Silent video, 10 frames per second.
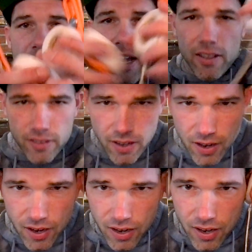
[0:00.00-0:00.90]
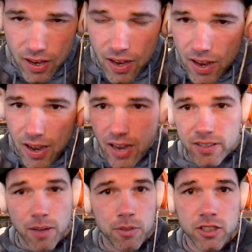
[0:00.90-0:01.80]
and
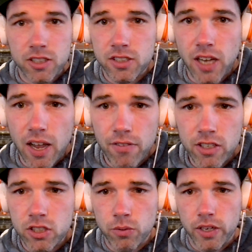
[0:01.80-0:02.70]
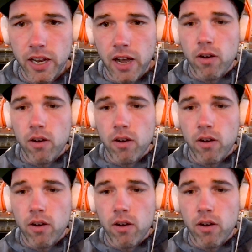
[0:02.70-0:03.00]
let me just dive into it